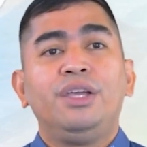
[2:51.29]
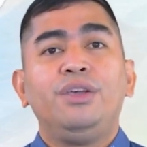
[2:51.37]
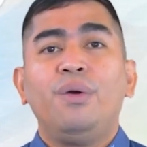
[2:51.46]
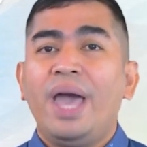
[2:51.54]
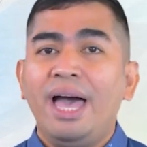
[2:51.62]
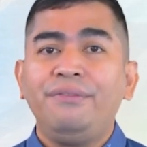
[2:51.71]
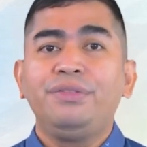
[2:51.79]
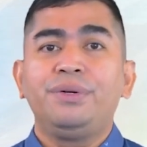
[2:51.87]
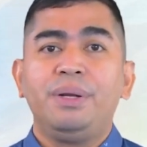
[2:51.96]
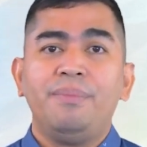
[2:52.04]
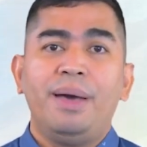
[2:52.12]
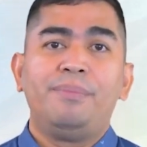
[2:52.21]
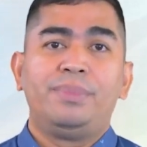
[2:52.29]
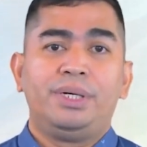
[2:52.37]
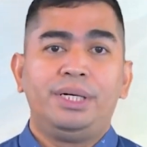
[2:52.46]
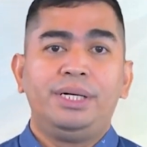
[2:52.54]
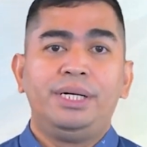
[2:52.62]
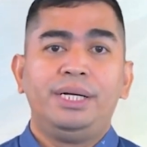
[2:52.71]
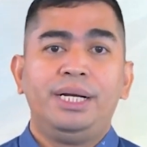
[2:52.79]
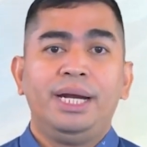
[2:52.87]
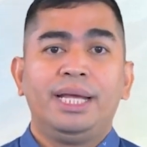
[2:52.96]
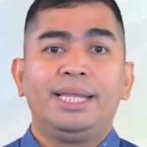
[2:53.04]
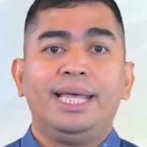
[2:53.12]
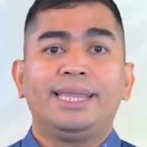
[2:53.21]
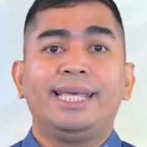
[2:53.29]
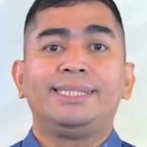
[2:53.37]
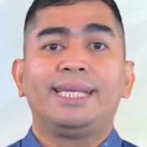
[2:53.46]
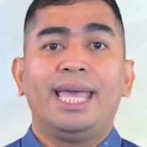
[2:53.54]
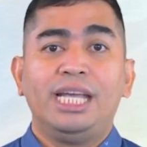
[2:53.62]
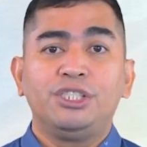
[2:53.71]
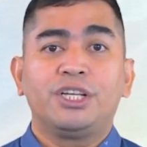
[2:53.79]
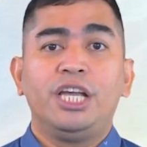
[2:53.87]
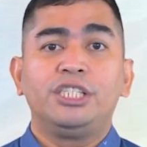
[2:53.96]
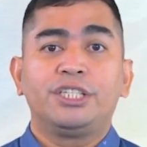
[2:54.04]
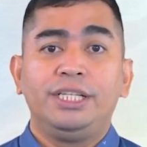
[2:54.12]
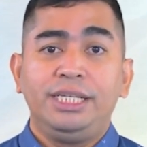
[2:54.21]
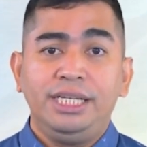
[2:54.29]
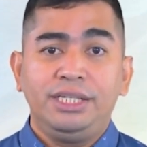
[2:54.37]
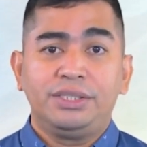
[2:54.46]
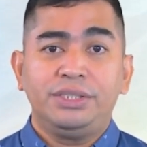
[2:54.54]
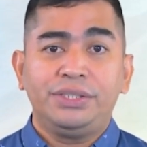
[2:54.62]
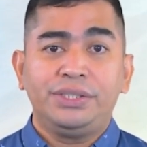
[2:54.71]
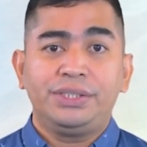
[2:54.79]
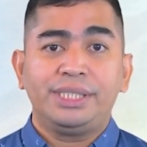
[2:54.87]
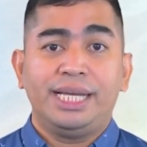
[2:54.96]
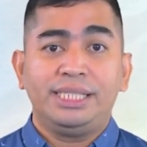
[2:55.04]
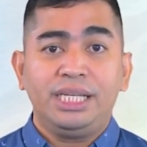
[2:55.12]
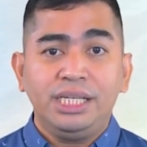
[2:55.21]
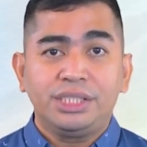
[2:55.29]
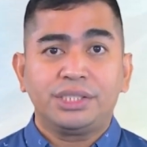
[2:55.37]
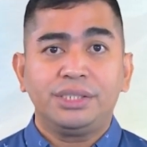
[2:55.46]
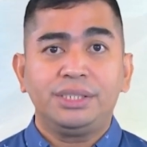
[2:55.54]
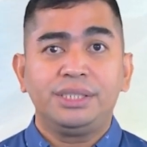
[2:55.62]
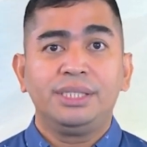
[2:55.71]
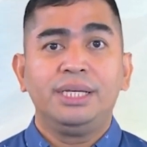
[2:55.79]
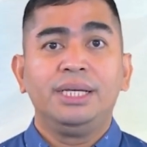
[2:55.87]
You have to remember that as education leaders and teachers,